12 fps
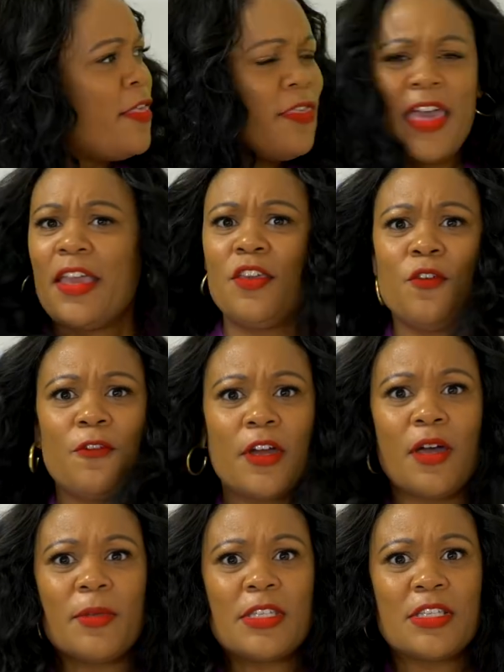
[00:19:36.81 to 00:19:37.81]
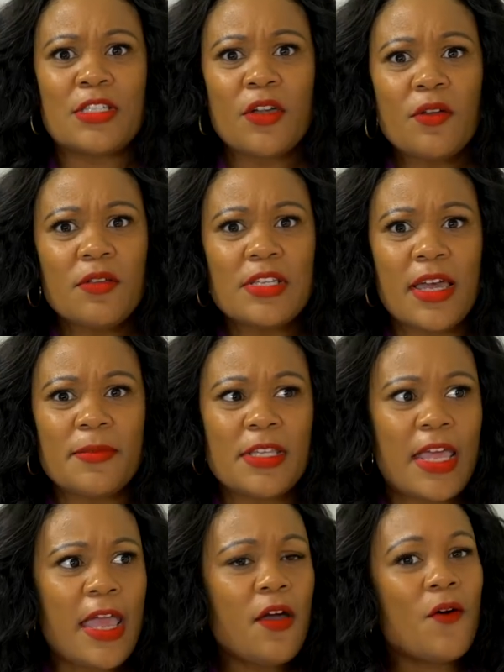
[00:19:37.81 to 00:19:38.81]
Thank you for coming to Circle Time
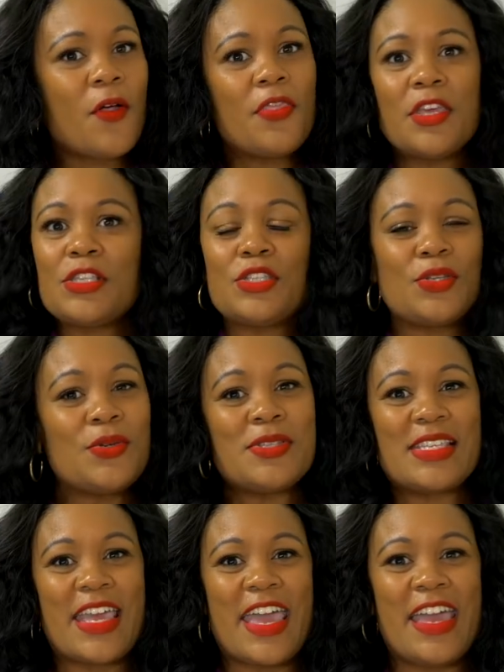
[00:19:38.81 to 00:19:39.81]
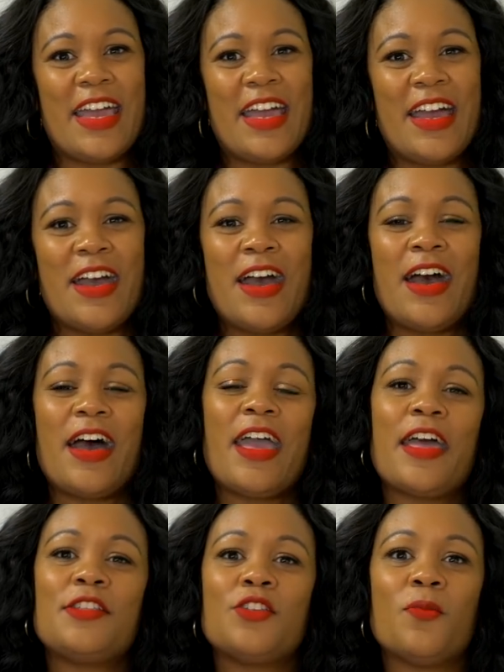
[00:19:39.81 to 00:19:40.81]
today on this Tuesday. I
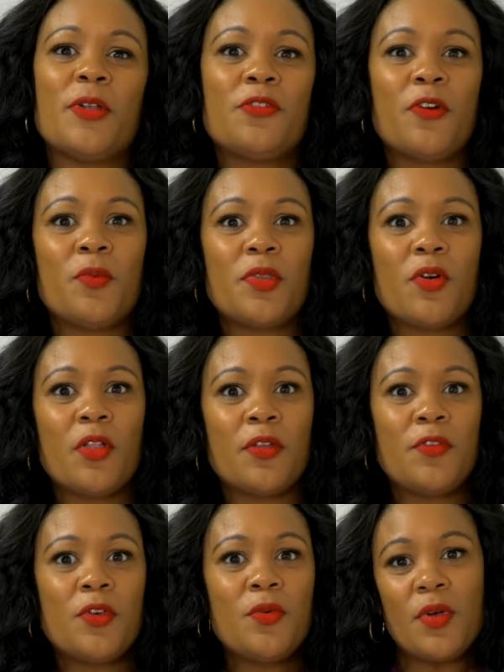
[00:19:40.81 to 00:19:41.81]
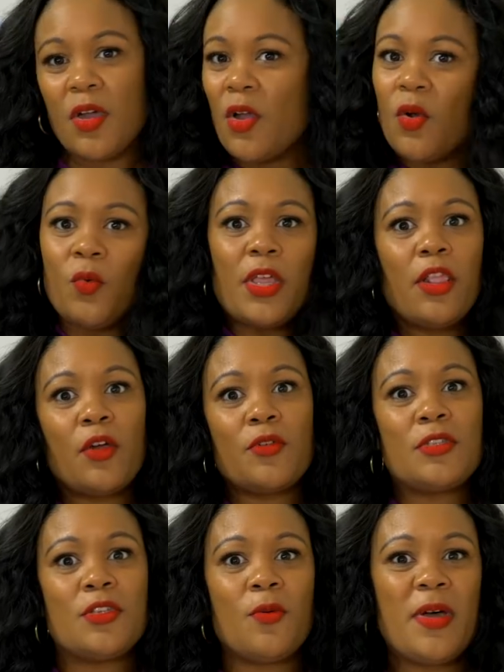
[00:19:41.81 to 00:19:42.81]
had so much fun with all of you. We
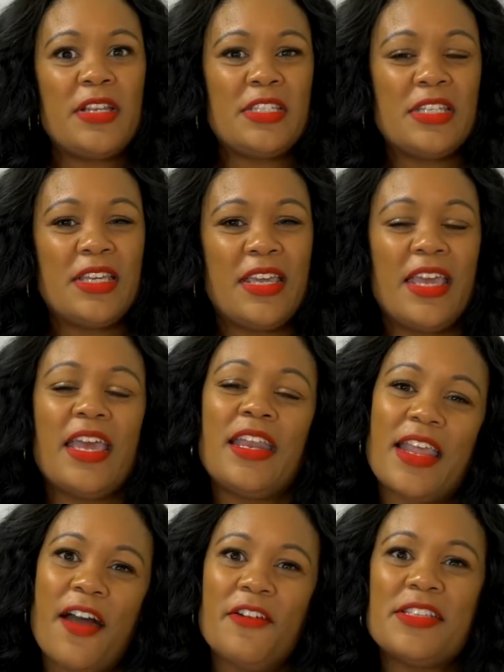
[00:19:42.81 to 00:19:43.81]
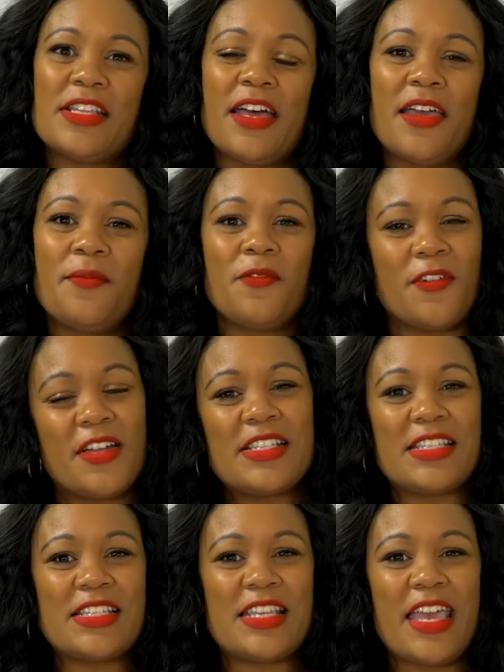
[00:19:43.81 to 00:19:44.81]
learned so much. And now it's time for
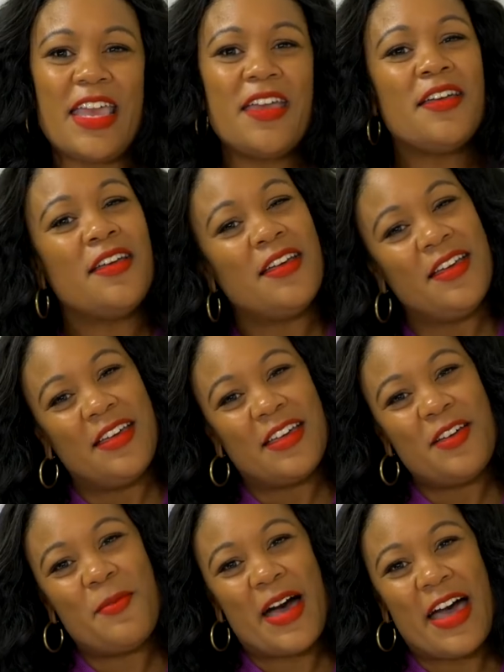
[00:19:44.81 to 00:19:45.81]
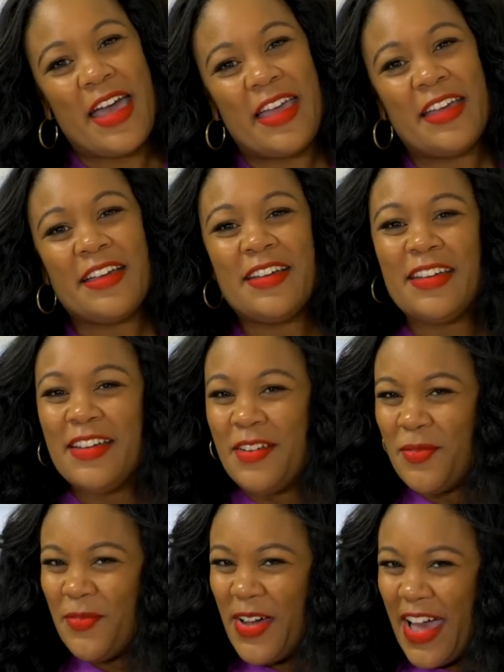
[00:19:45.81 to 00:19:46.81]
us to say goodbye.
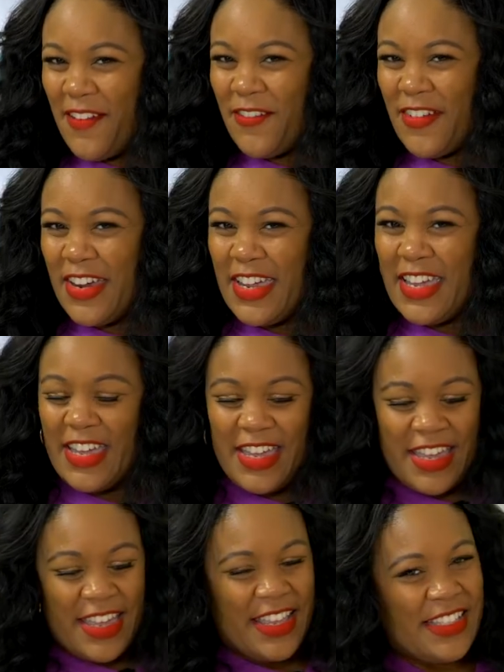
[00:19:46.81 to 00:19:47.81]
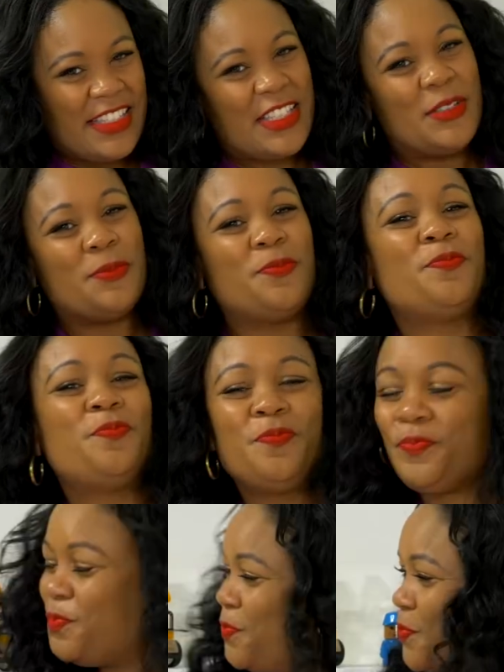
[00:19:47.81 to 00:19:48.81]
Bye,
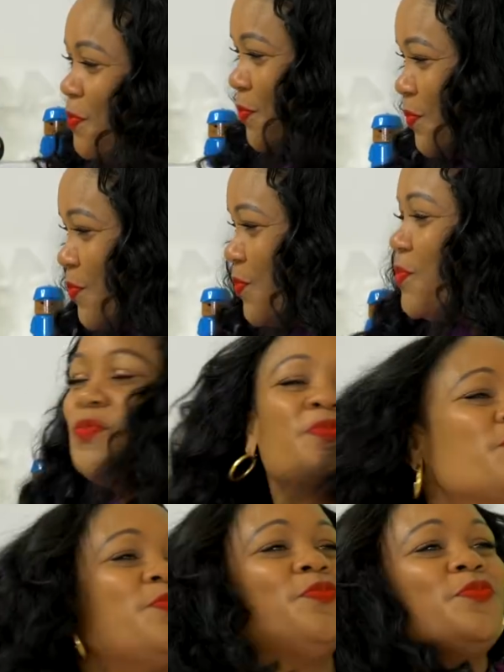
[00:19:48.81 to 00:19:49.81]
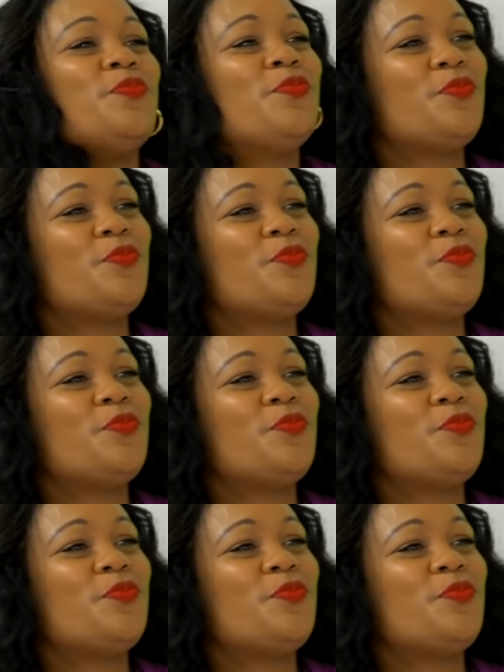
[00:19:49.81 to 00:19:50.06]
friends.